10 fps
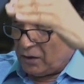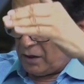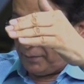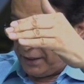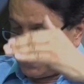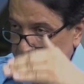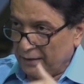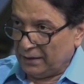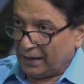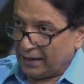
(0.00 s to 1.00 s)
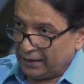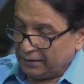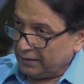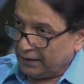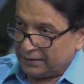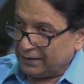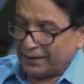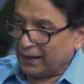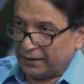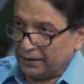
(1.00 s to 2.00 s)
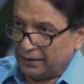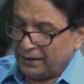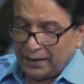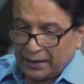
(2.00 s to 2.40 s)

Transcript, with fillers: operational, and there is the tactical.